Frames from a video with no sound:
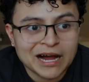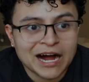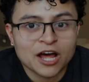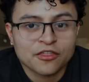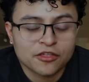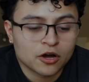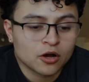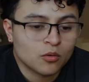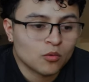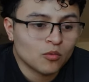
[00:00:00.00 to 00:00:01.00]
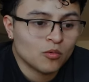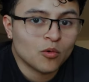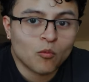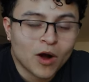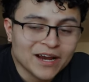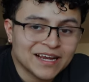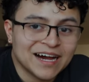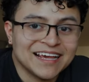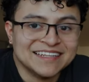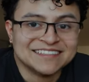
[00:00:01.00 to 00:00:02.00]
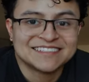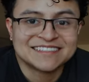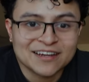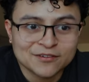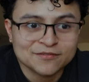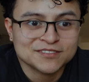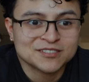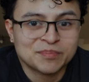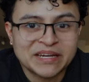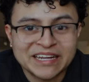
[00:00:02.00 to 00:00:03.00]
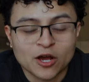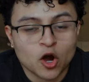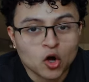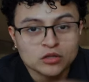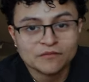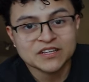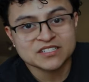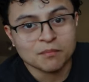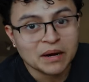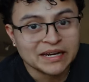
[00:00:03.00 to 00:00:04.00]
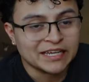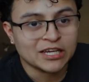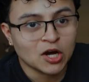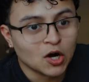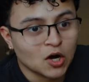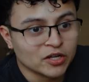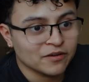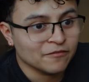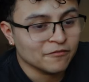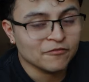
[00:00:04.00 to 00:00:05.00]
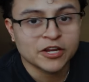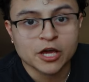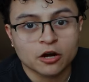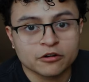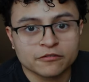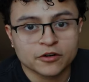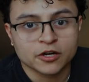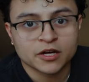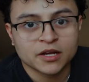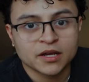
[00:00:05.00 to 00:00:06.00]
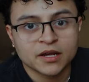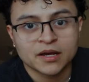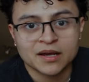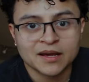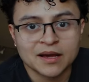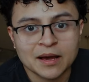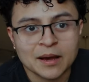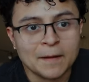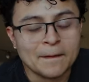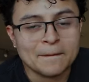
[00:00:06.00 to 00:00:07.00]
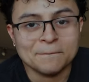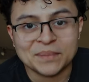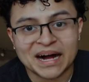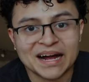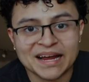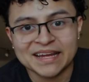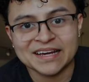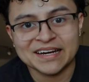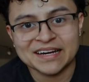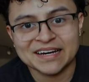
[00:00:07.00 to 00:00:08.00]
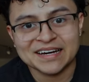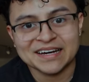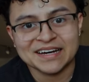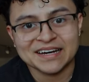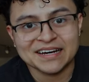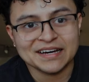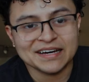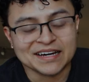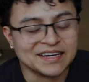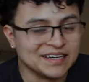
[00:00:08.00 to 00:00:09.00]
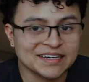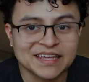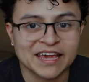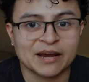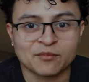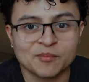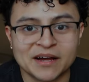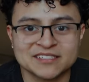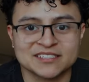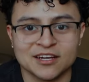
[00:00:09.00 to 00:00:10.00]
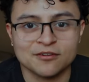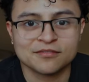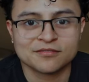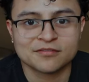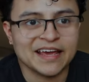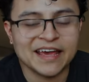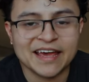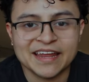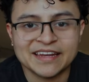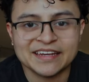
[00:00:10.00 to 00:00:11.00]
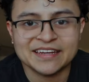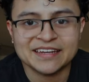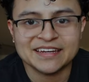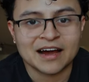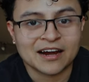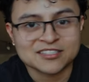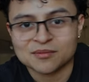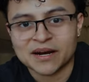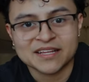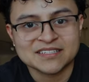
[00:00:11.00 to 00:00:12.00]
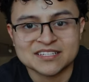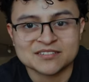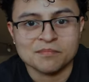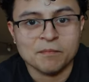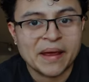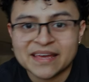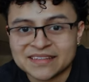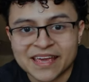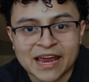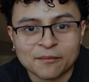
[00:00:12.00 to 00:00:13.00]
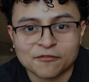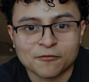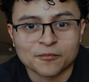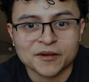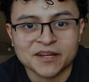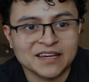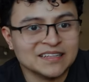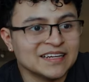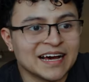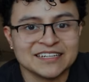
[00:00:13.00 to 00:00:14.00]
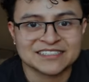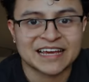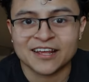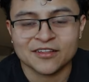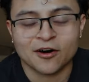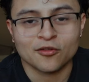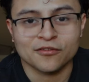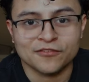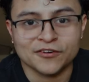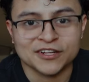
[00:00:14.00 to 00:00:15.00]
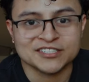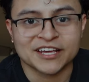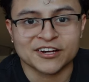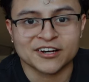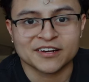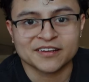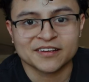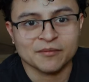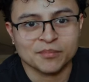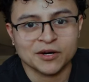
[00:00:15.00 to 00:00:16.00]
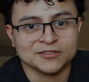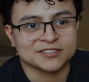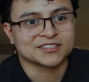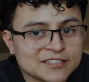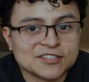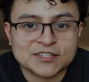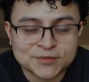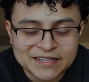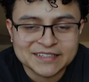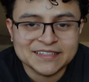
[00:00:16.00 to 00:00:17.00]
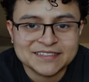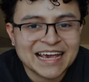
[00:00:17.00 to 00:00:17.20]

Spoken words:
I thought, why not, instead of spending all of this money on a videographer, buy a good camera myself and hire somebody to just man the camera for me. And then I just edit all the footage later in post. So that's what I did.